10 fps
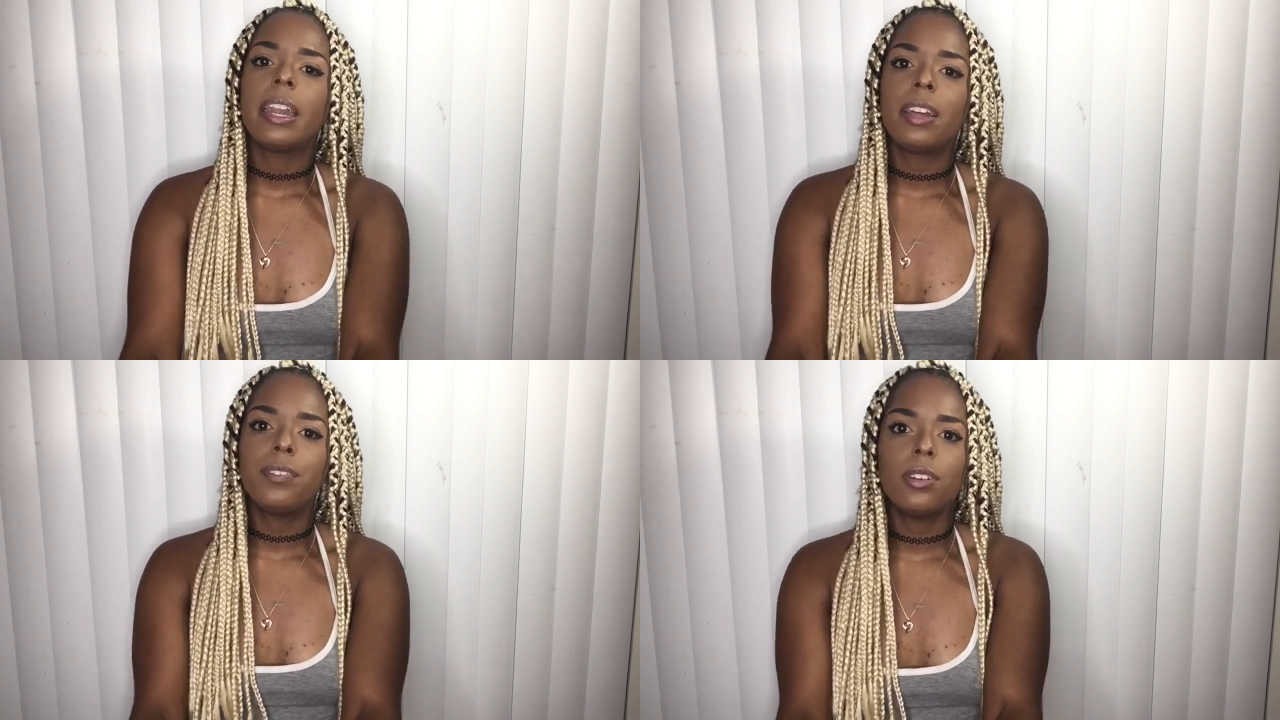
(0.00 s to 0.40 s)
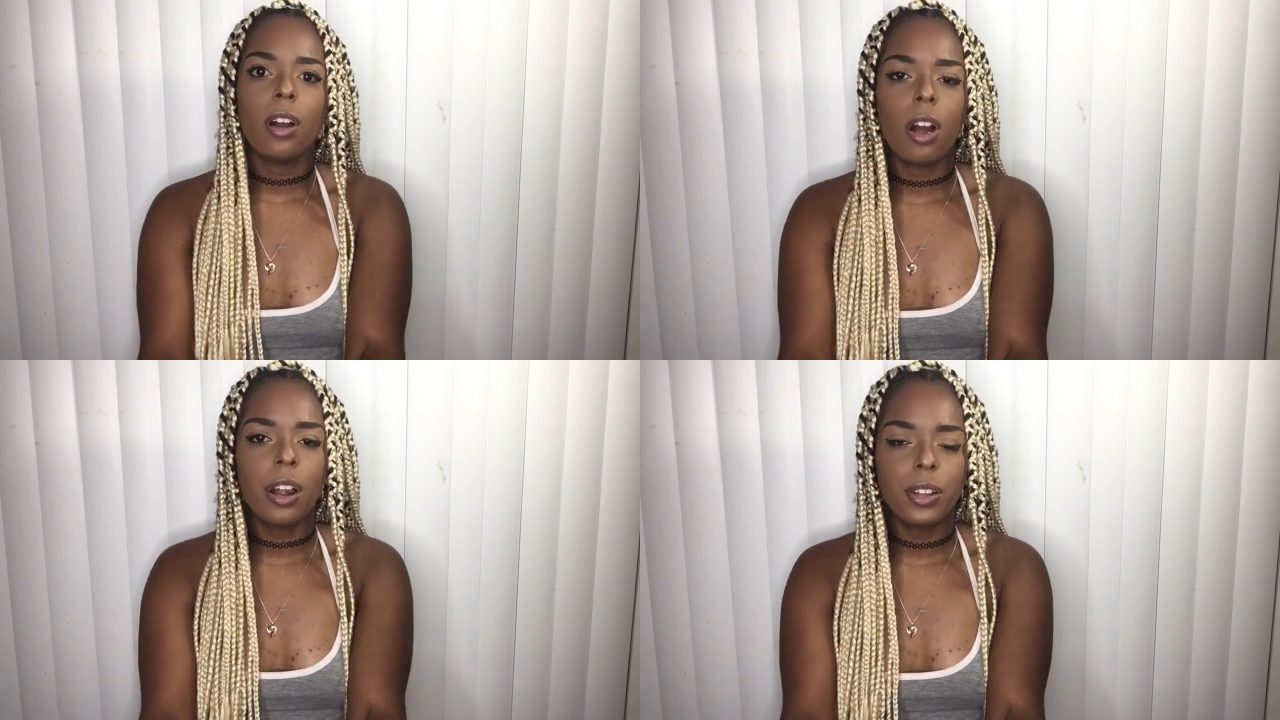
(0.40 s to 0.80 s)
And if
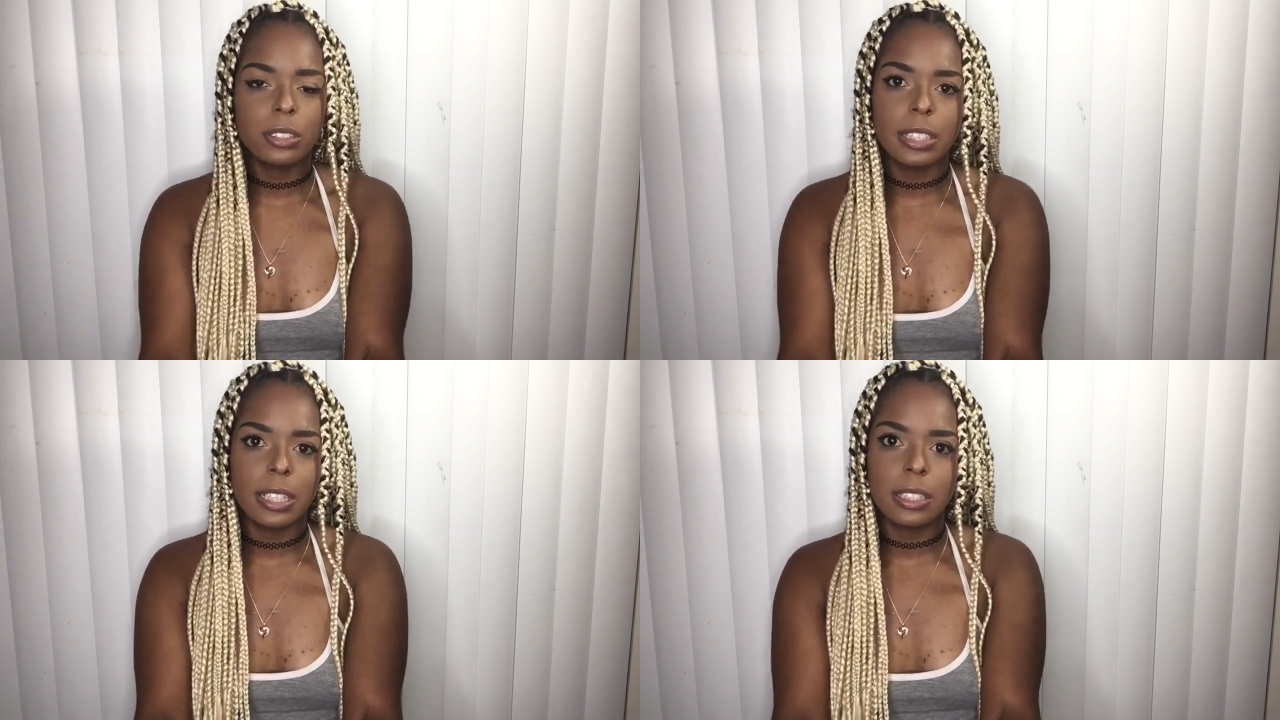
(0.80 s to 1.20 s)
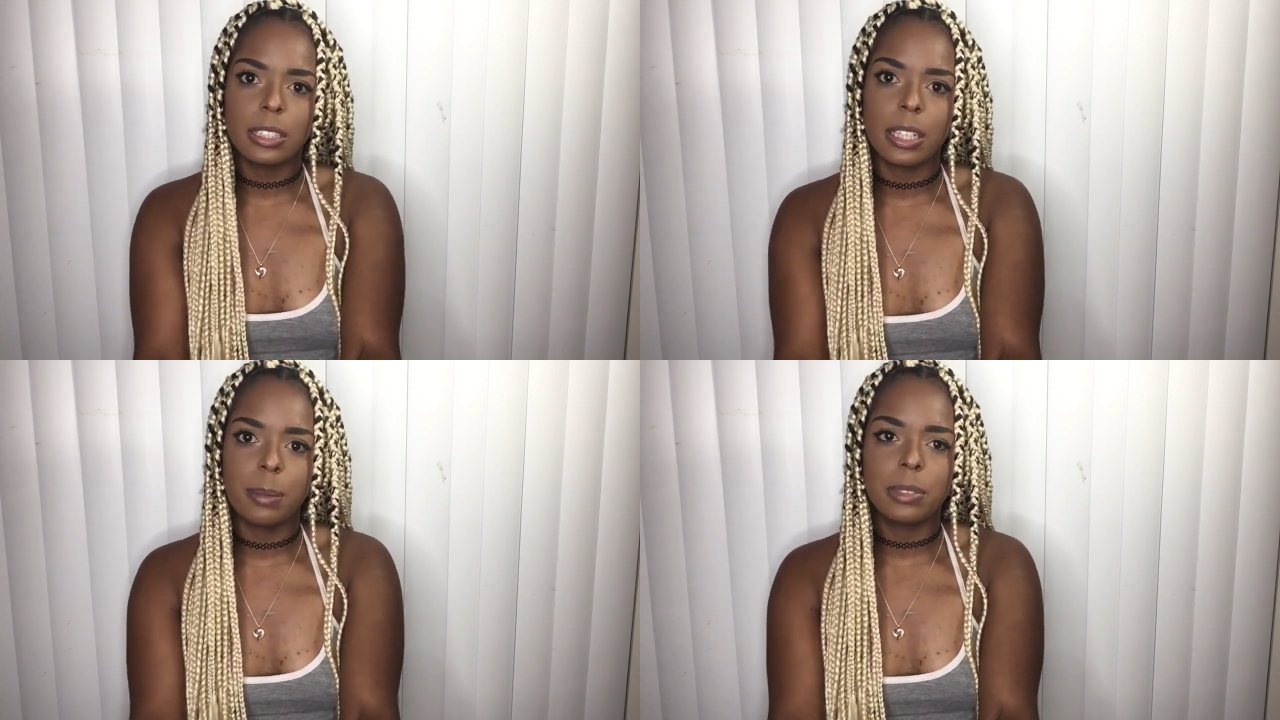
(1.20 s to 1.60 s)
you are using
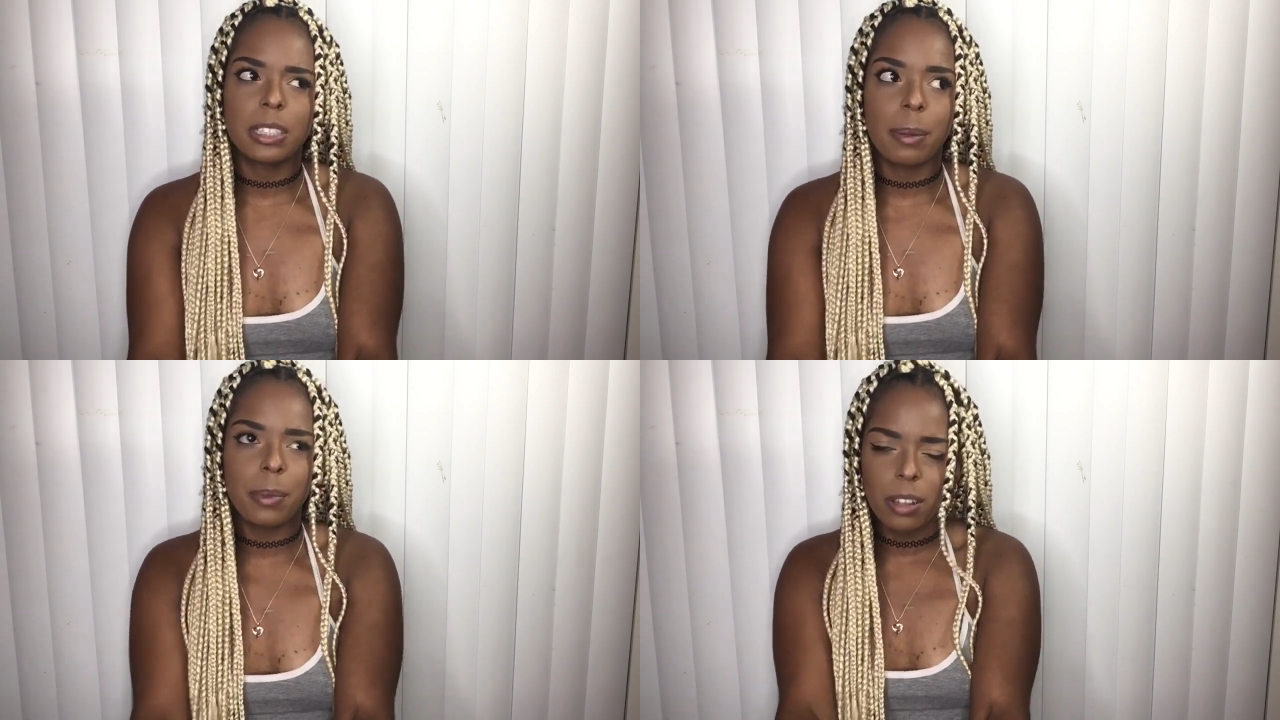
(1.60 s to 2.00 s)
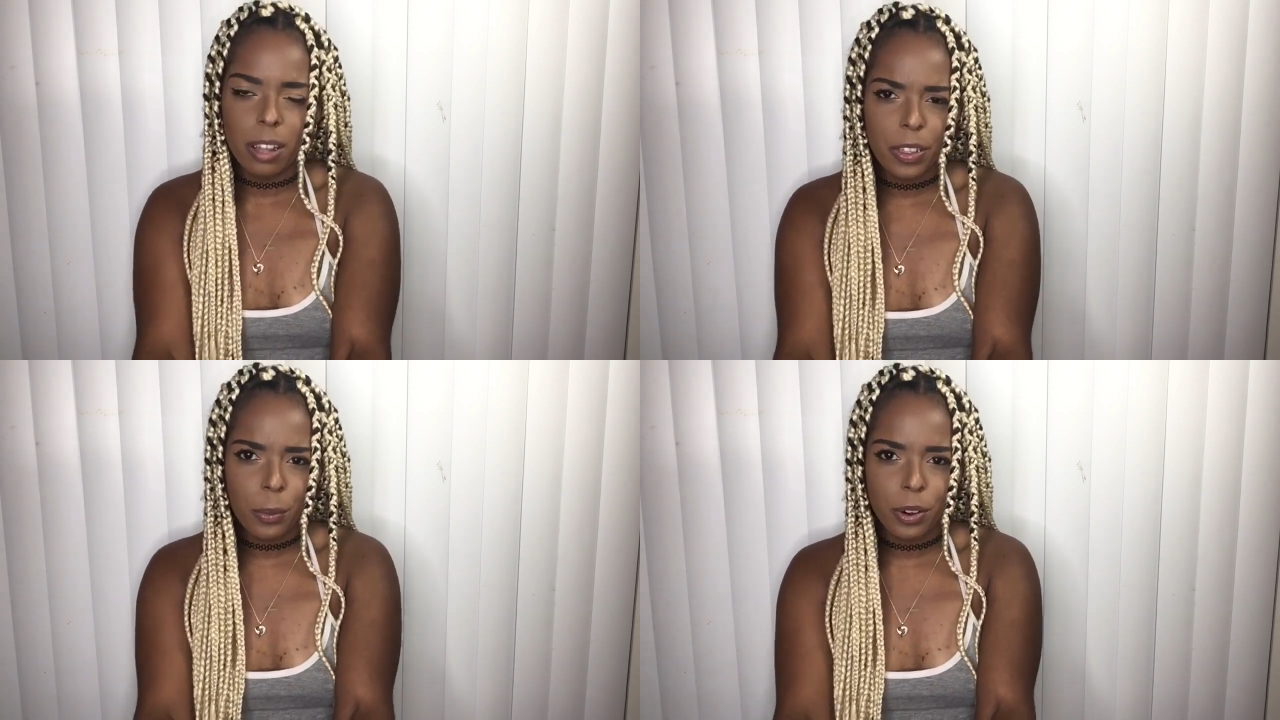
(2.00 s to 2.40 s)
these tips, let me
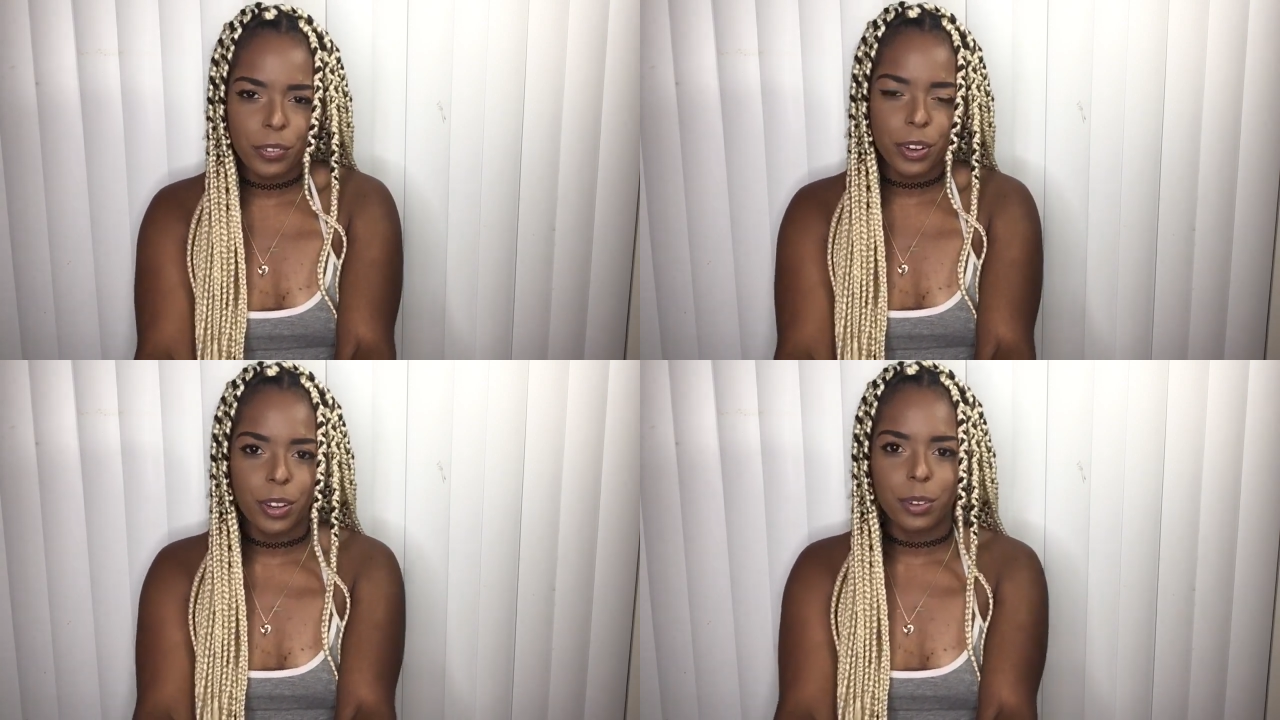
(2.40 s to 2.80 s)
know how they work for